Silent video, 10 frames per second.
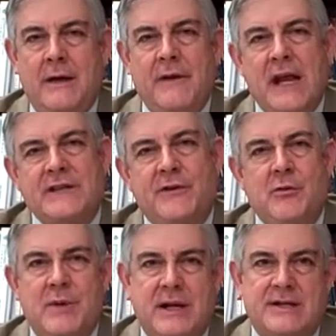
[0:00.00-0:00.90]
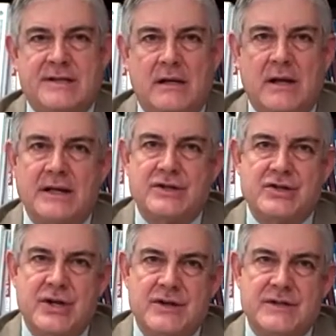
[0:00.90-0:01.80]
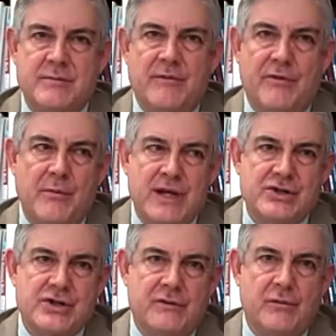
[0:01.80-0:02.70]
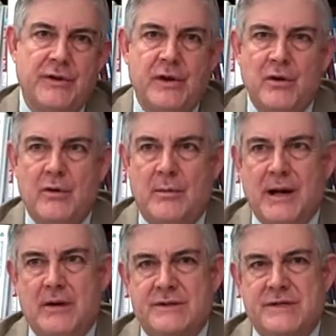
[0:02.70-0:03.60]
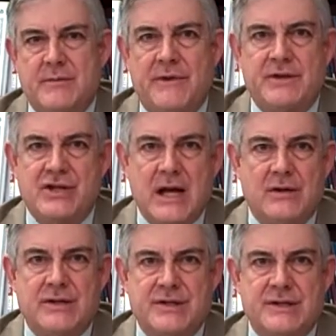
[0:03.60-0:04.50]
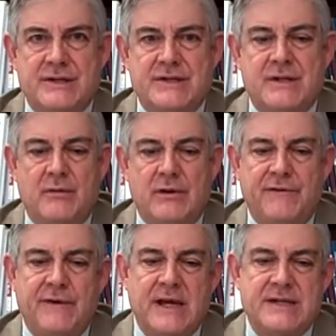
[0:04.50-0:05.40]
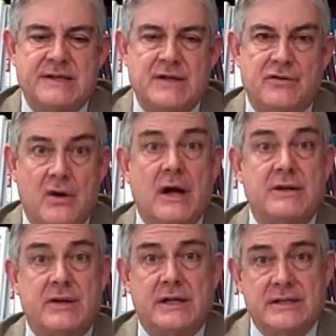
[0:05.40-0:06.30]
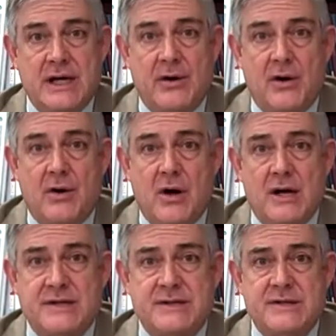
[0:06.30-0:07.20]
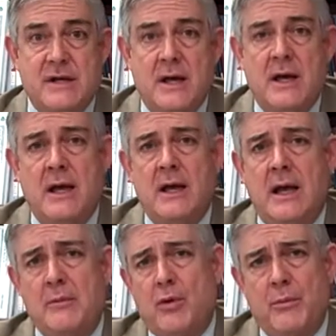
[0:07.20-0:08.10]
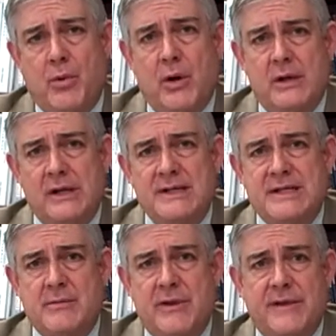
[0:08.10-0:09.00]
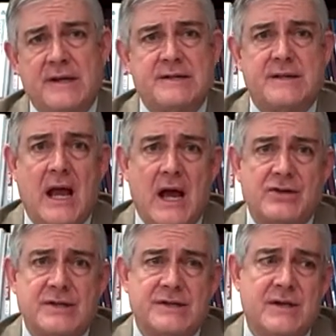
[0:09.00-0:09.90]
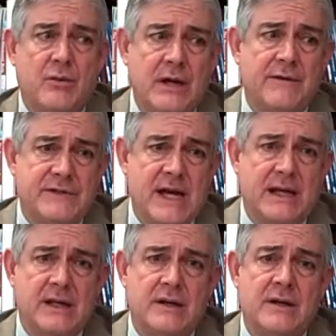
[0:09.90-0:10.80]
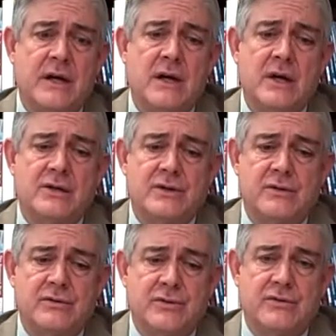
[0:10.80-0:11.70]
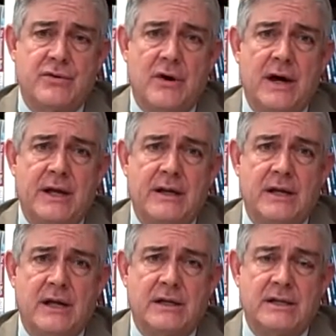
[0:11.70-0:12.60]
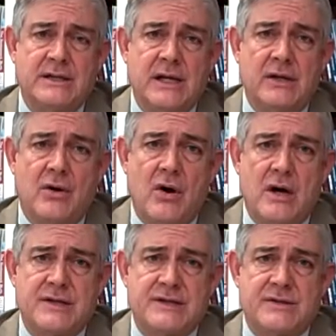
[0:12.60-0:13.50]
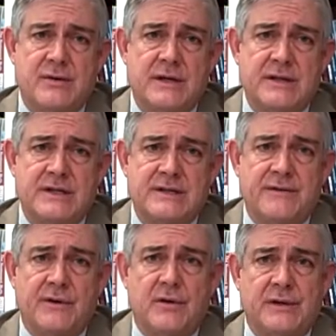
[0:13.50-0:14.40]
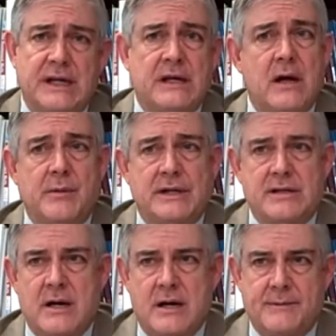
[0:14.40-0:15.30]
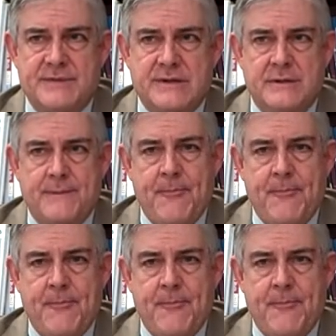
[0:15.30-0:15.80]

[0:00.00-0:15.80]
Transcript: In the next few minutes, I'd like to share some information with you about some of the challenges that we face in trying to contain our costs, and more importantly, some of the actions that we have taken to try and contain costs during these difficult economic times.